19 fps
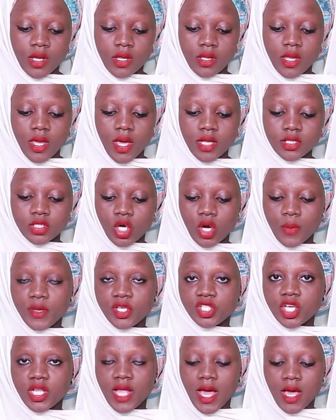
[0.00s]
The Health
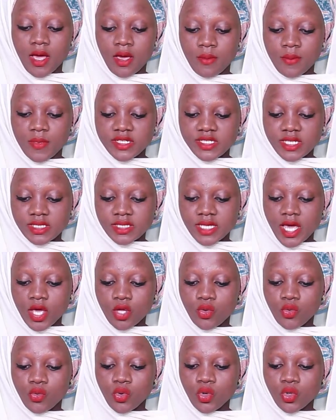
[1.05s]
Commissioner, Mrs.
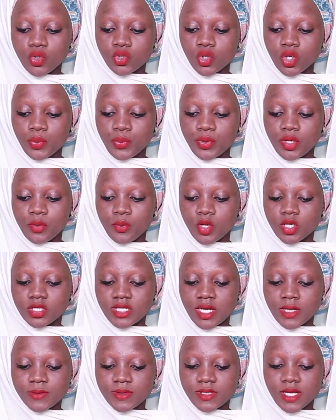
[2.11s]
Edu, told Premium
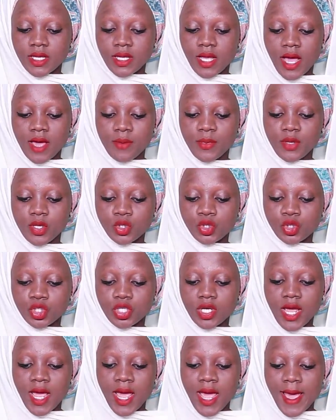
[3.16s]
Times that her
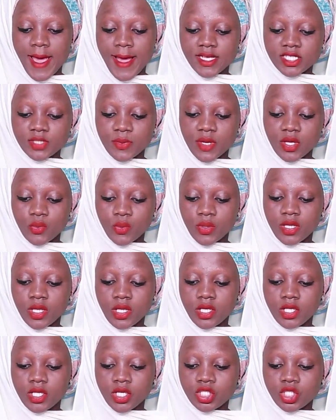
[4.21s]
ministry has met with the
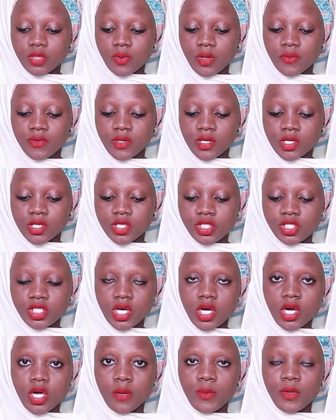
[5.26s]
leadership of the
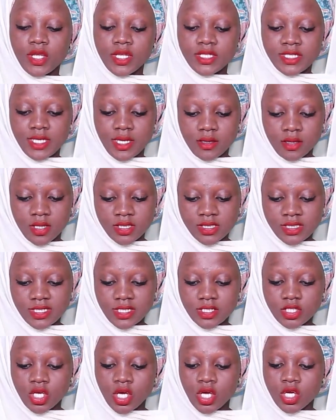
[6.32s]
Christian community in the
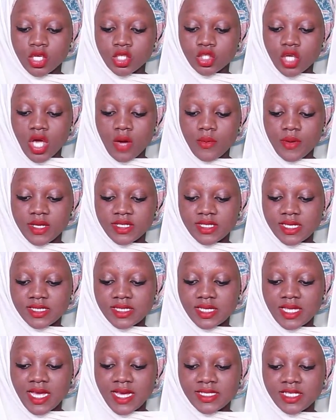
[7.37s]
state to have a
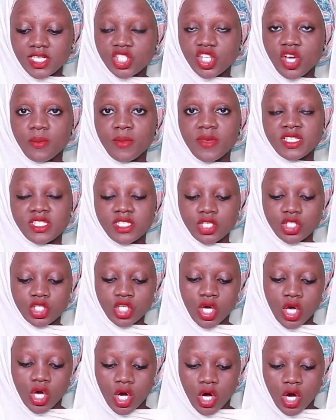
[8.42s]
sensitization message
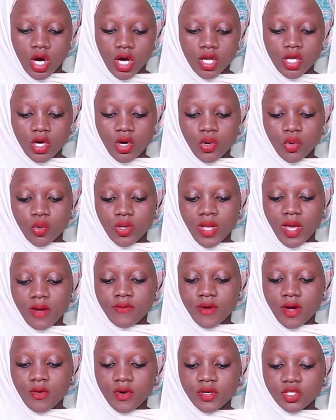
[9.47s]
on the
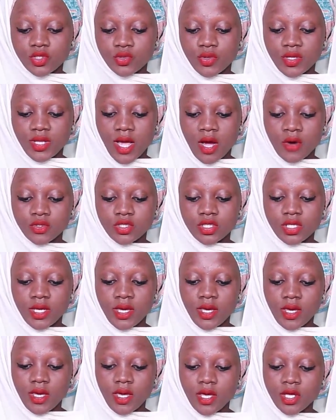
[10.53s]
coronavirus read out
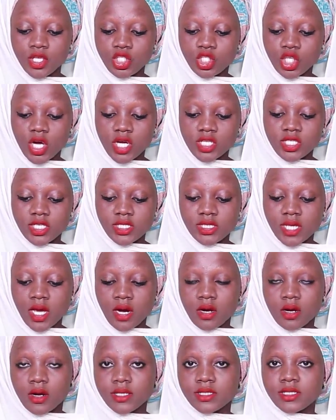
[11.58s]
in churches
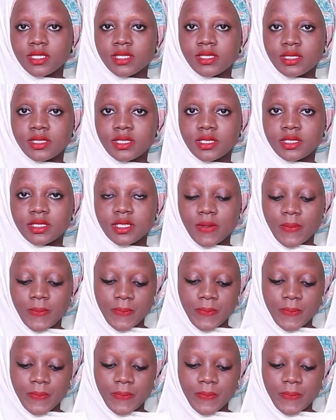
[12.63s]
across the state.